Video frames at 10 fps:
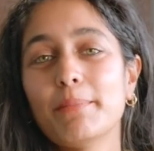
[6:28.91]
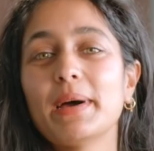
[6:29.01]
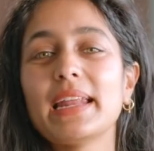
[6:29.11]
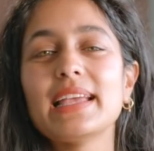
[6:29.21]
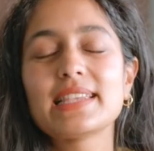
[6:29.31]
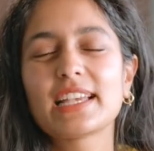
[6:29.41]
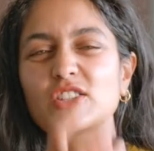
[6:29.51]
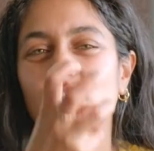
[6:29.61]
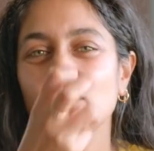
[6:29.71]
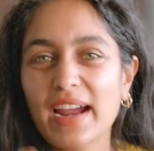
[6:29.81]
but it's
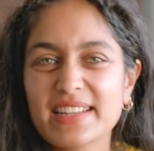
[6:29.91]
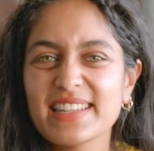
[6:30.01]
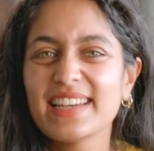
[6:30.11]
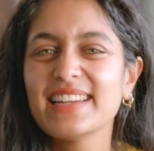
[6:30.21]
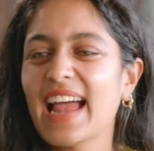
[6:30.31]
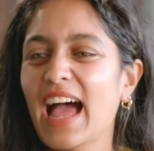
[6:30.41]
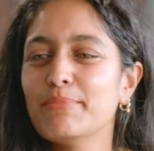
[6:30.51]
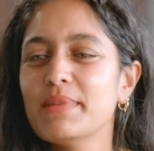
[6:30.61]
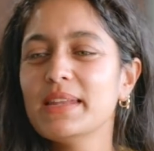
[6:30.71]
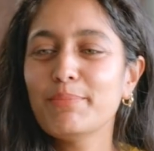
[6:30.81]
extracted
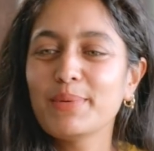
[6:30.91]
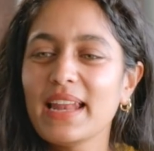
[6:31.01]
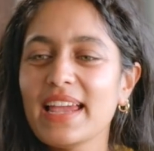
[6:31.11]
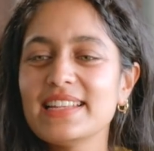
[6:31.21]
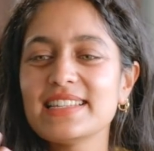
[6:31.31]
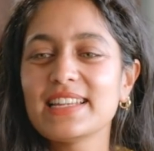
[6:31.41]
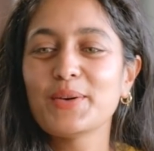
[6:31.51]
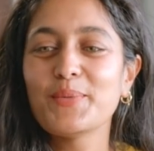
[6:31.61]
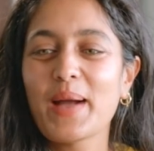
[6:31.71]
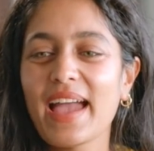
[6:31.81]
and manipulated in
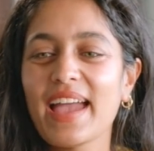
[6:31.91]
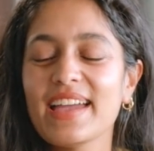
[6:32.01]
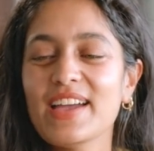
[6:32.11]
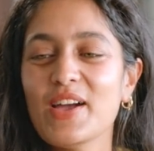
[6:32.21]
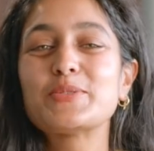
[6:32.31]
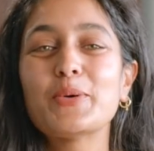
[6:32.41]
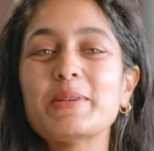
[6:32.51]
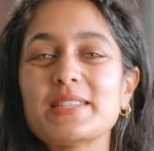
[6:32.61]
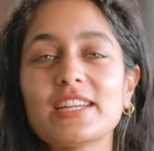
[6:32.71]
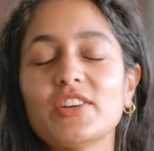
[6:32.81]
a way where it's
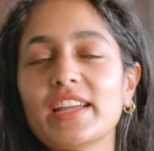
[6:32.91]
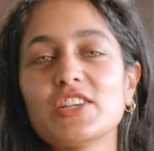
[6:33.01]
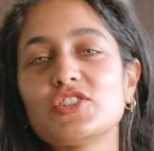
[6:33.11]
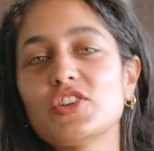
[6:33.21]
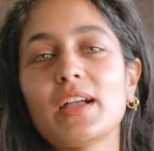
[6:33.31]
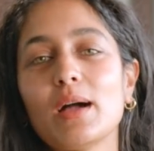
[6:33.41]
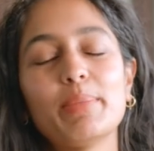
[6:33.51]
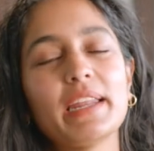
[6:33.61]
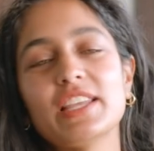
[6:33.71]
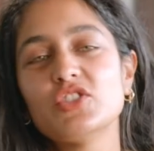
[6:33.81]
almost like drinking sugar
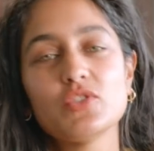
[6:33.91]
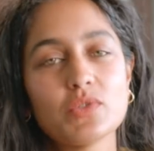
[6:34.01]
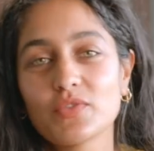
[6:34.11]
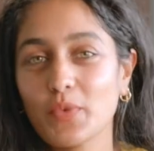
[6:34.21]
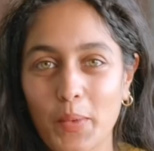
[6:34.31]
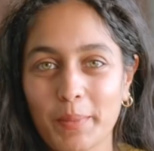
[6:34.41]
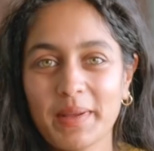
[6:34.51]
but in juice form.